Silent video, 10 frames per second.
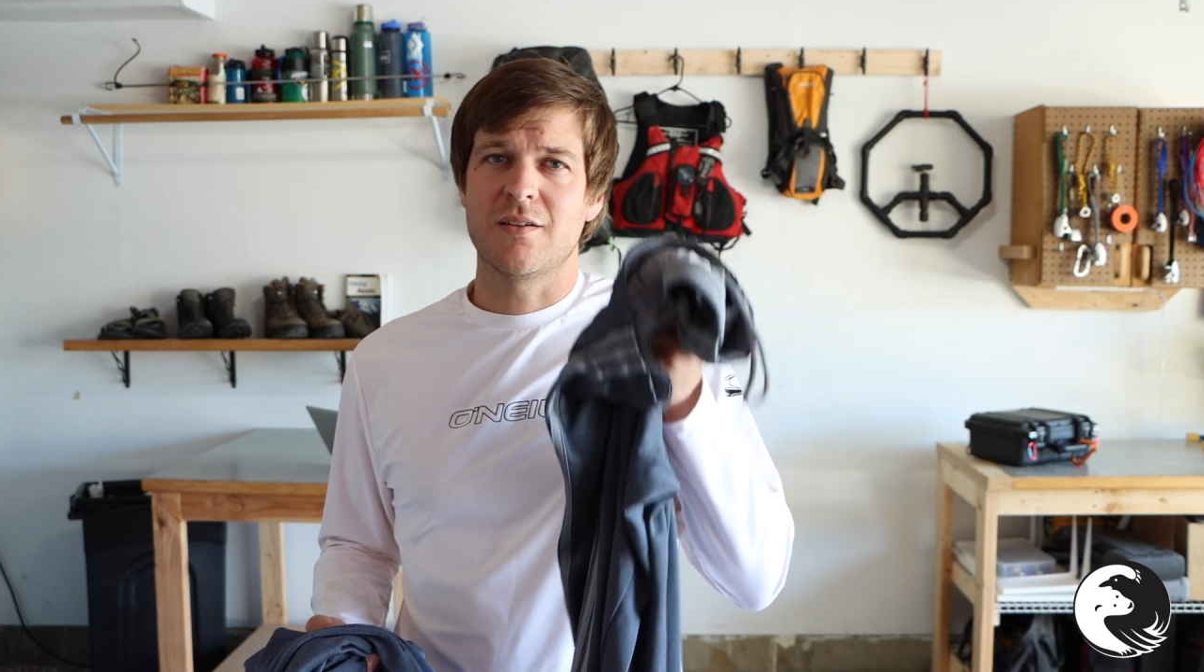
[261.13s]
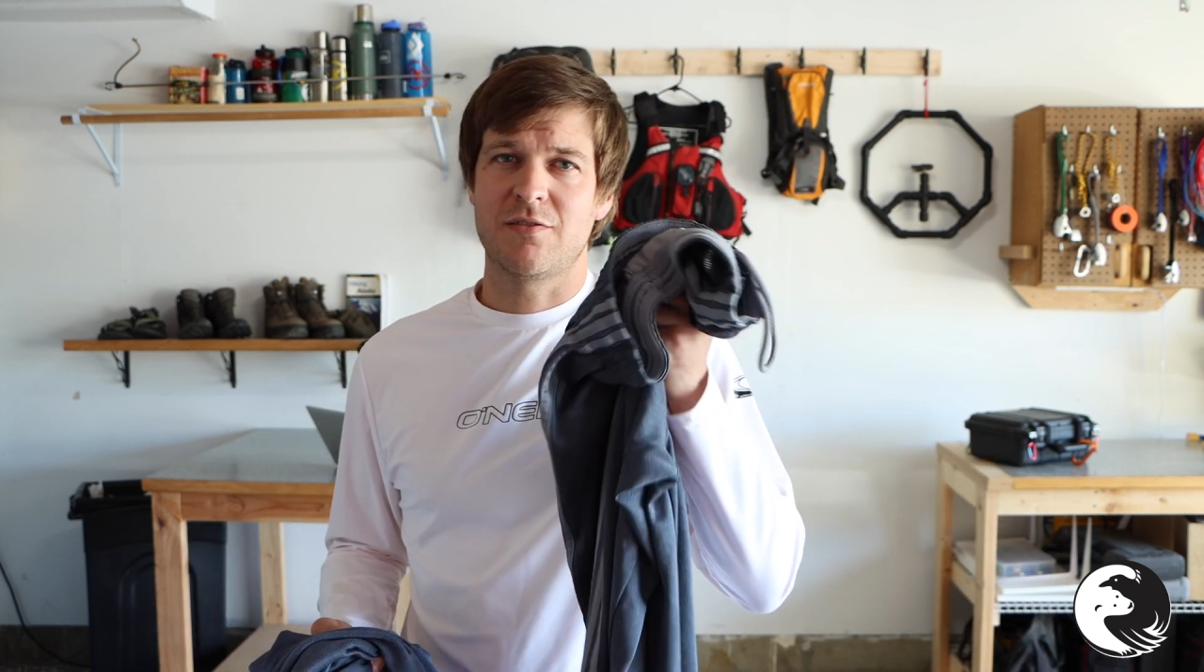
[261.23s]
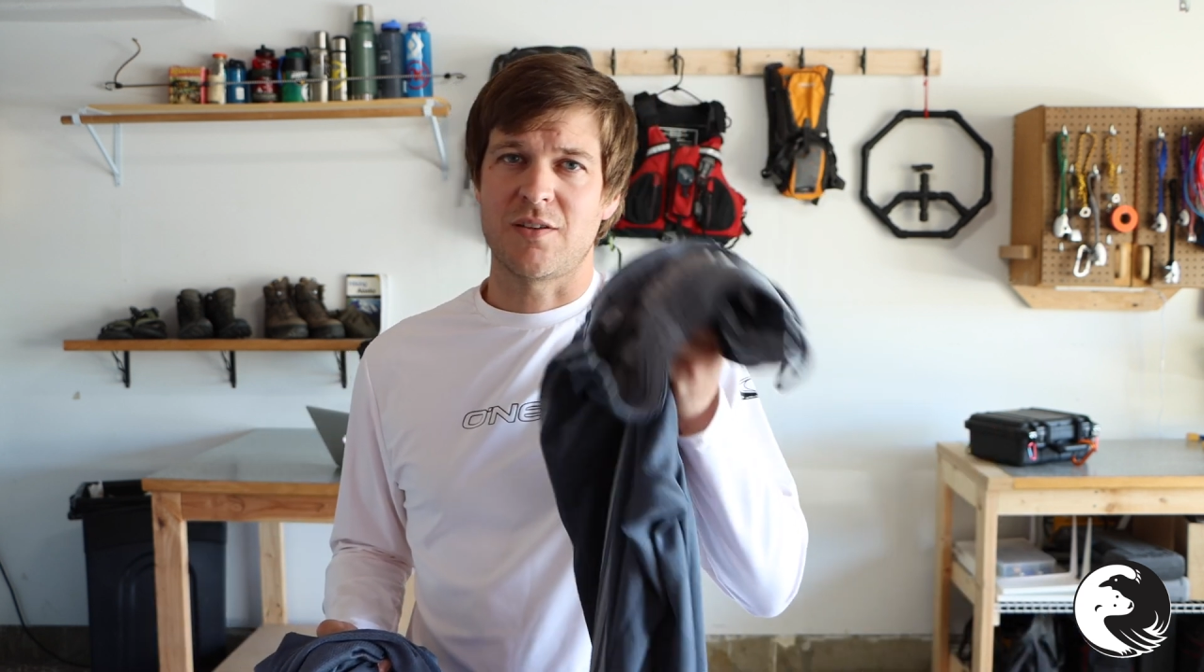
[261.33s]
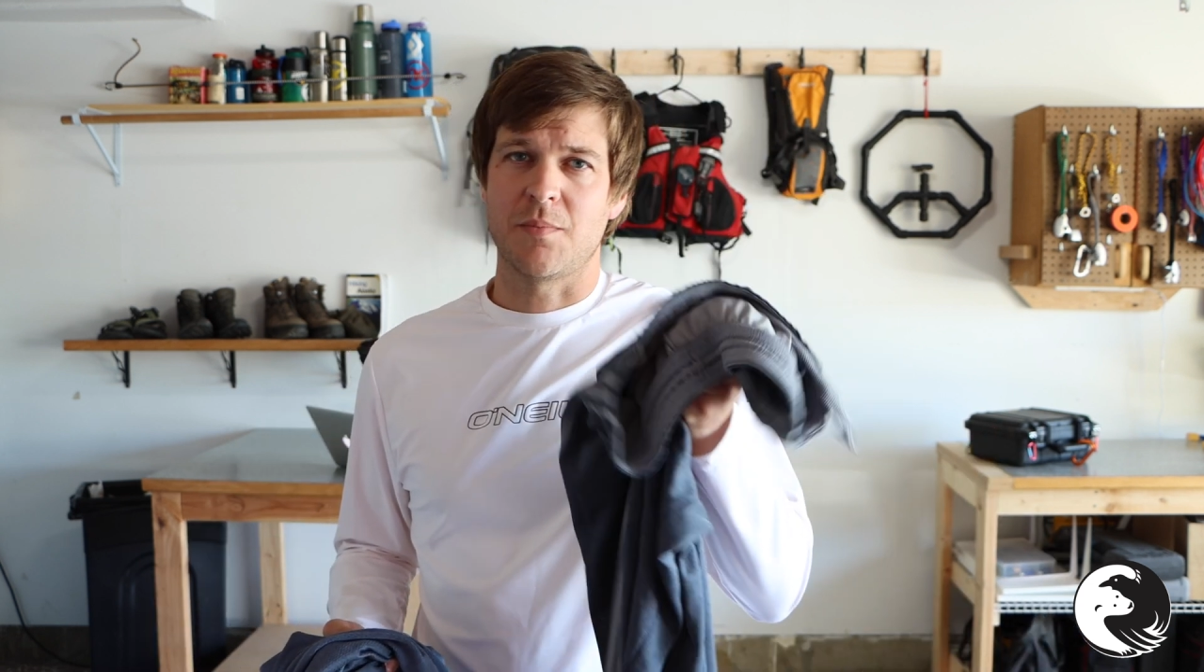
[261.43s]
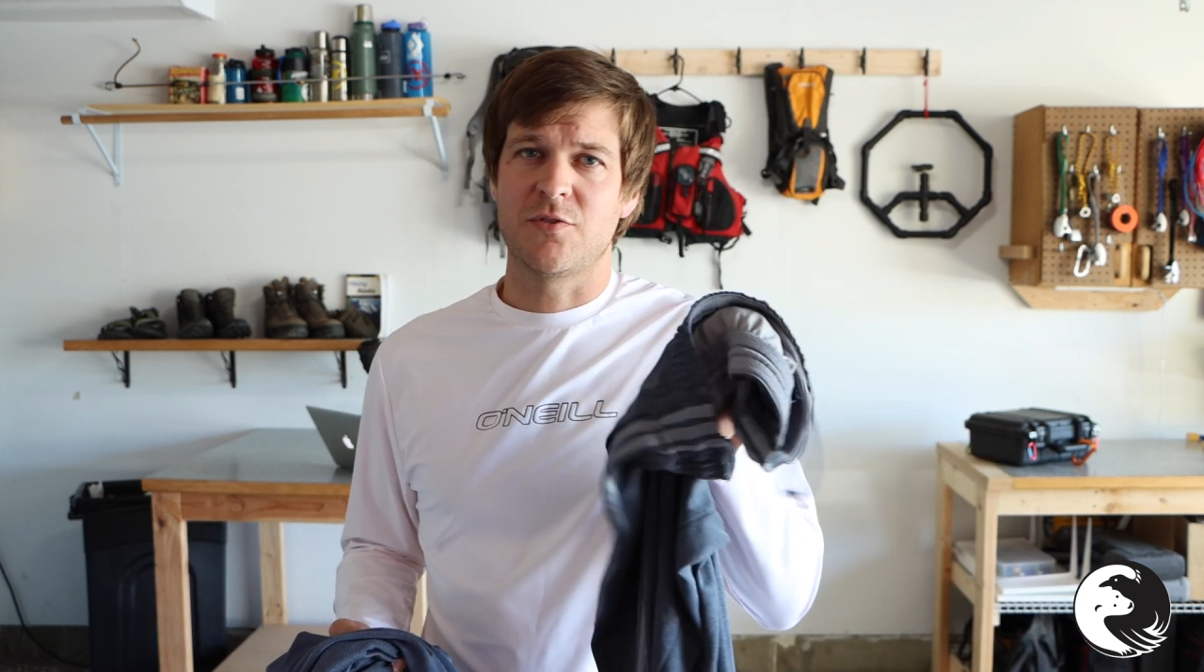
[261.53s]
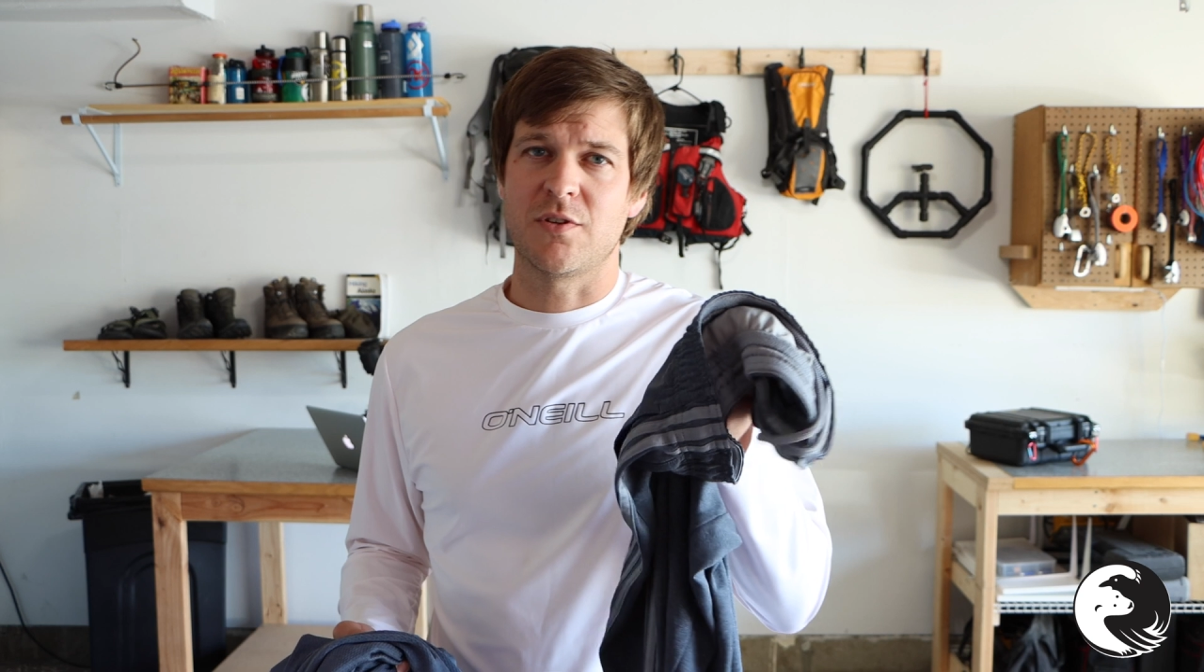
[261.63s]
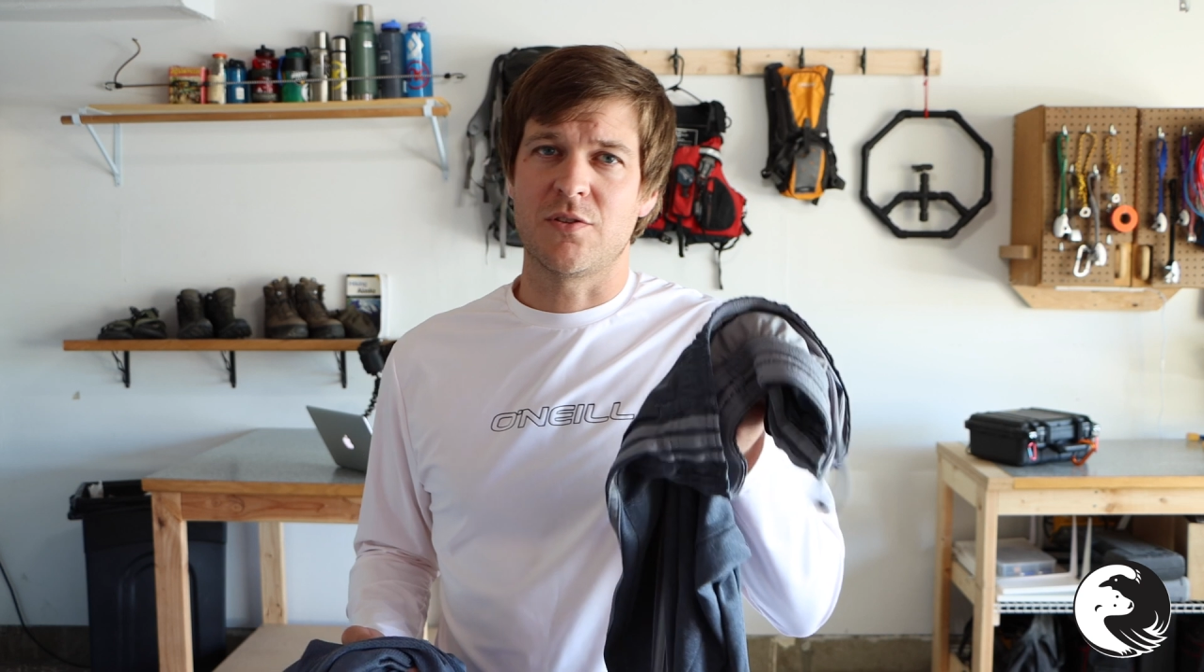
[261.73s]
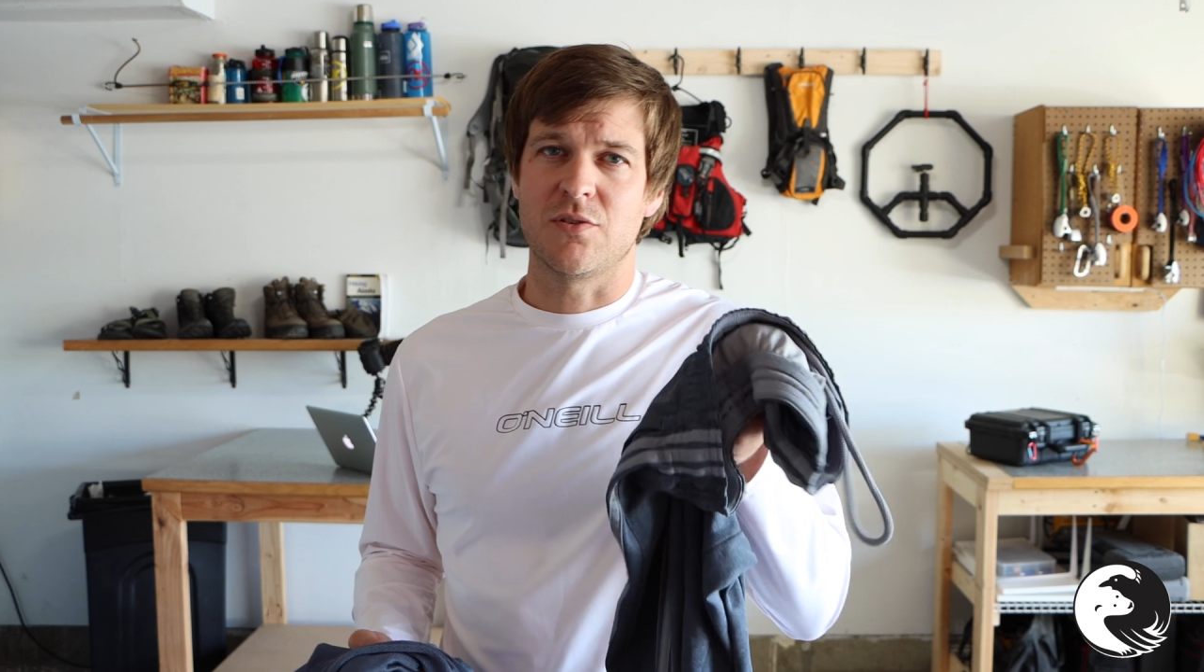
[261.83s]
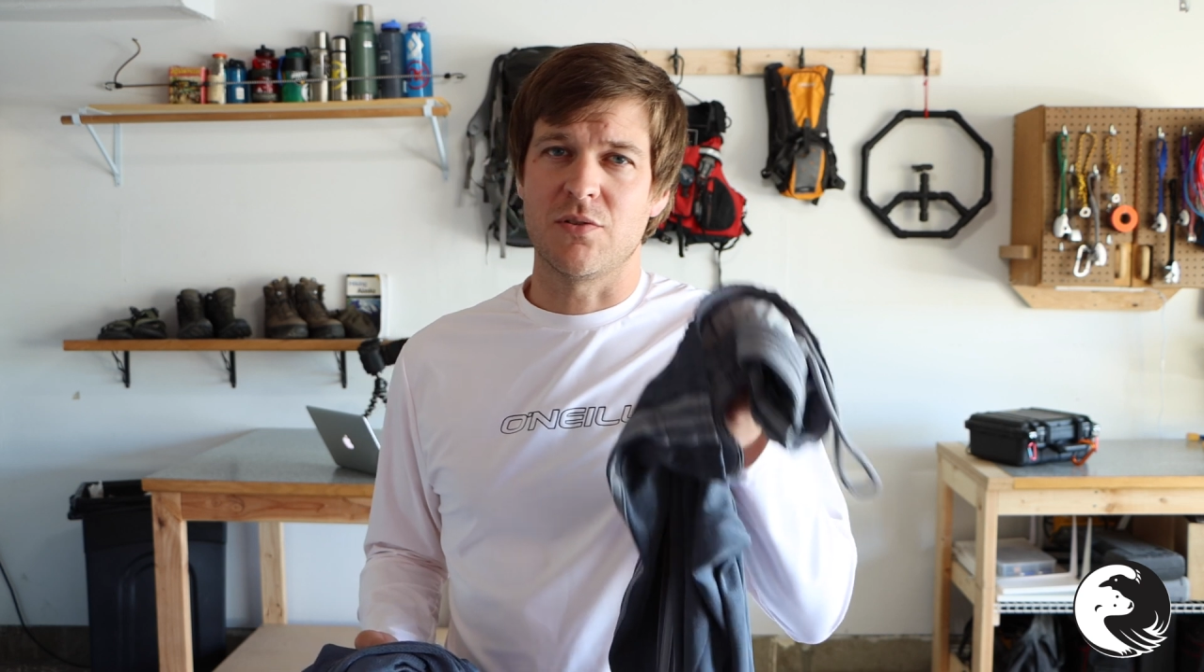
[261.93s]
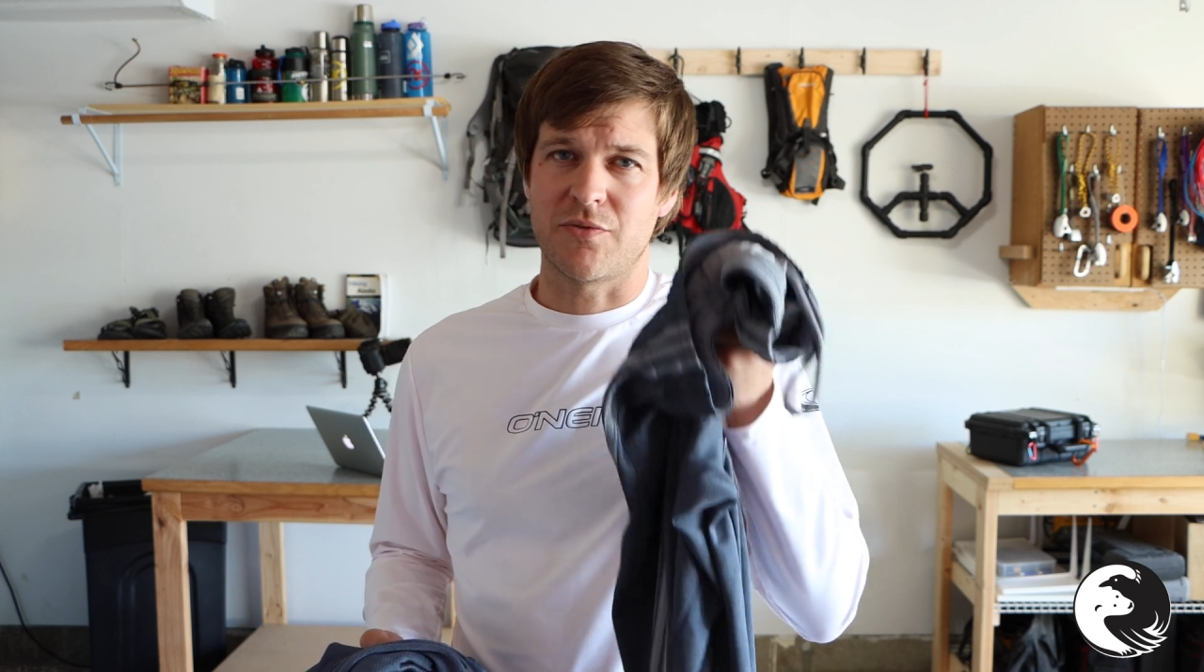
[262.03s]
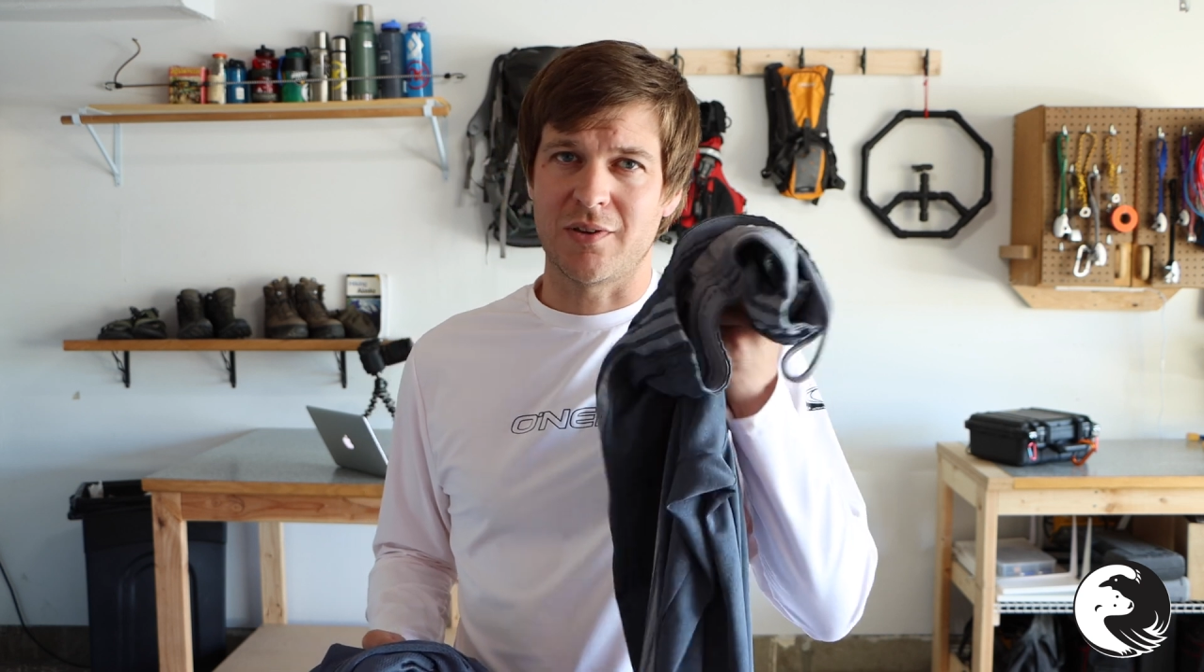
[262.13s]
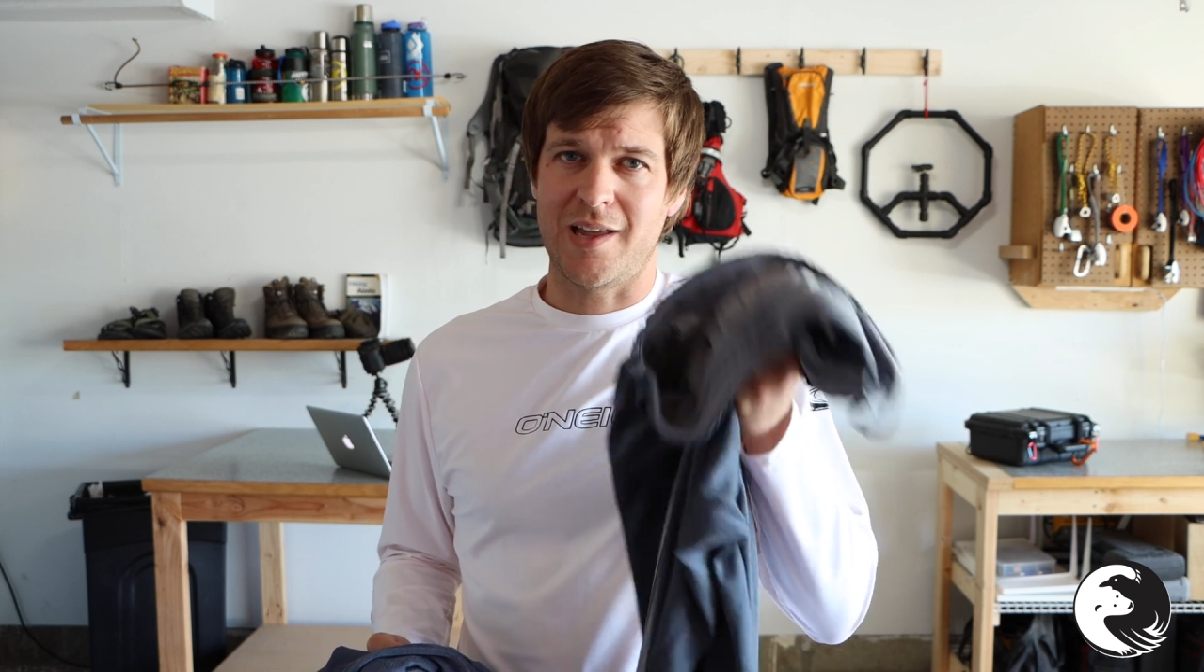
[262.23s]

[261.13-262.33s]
substitute for